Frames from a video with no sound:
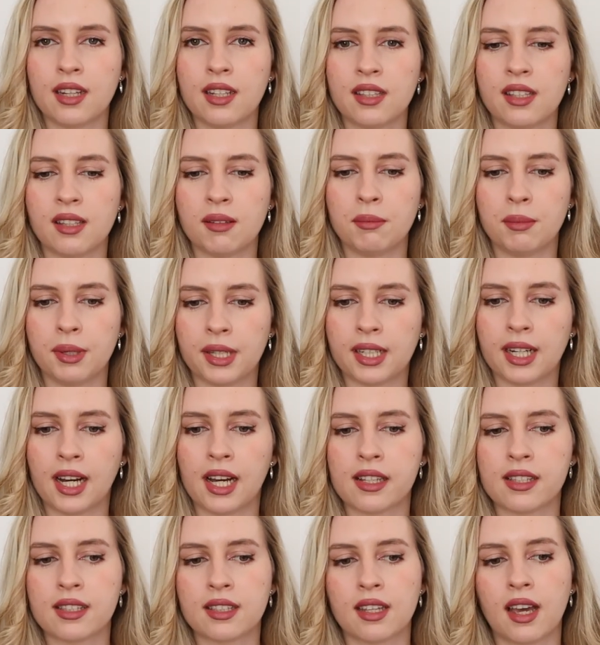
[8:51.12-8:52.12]
anything
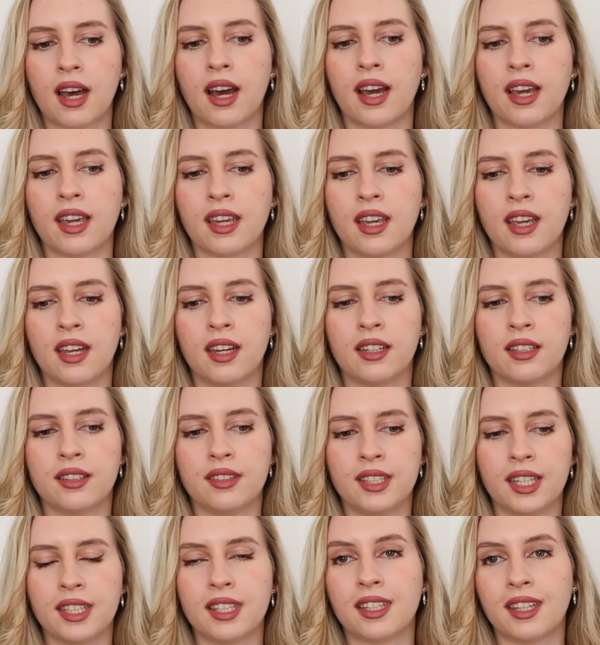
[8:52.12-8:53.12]
because I
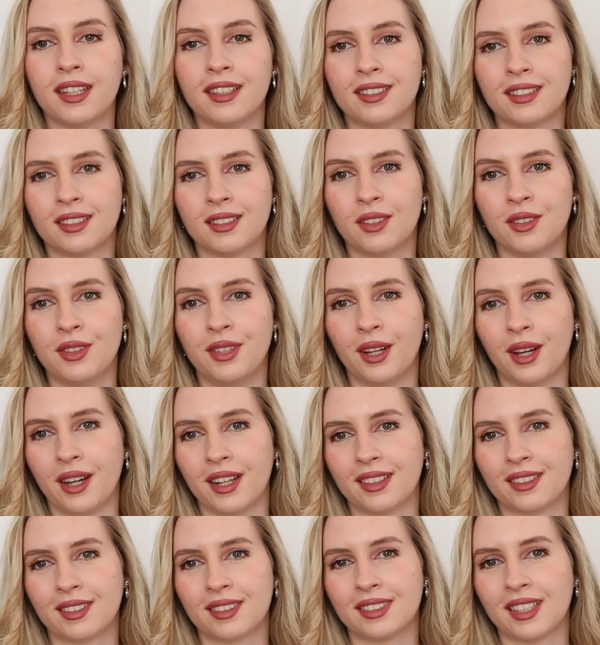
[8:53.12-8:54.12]
dedicate
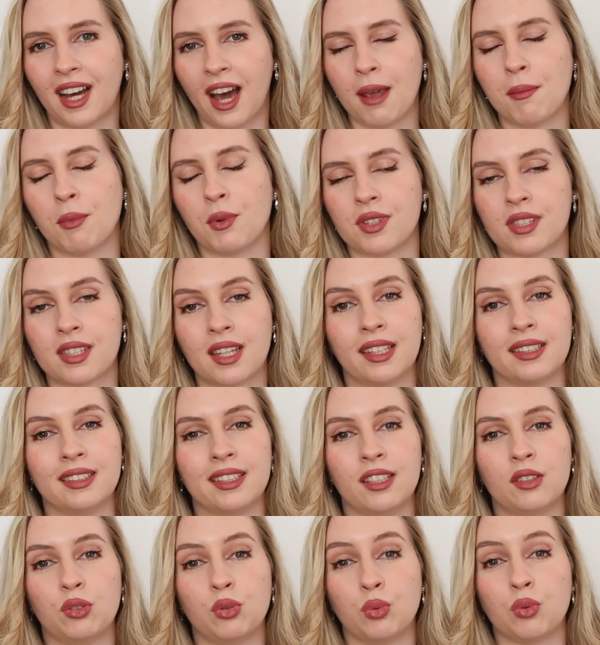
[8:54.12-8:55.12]
that time on
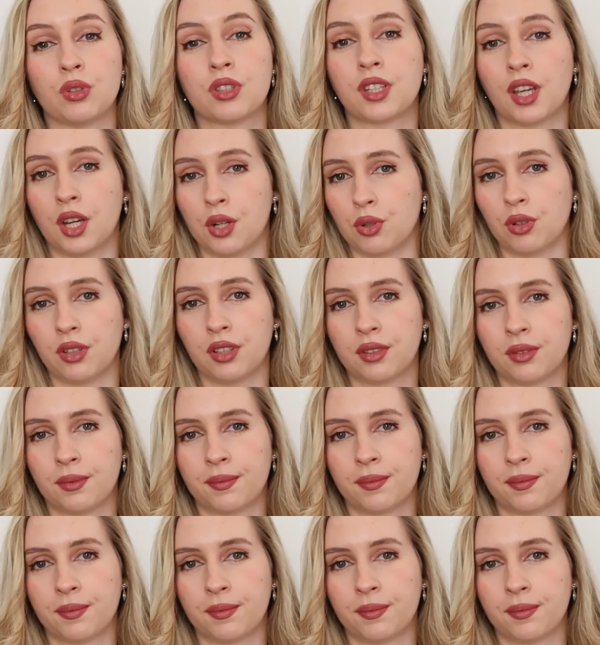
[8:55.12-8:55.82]
Sunday to schedule it.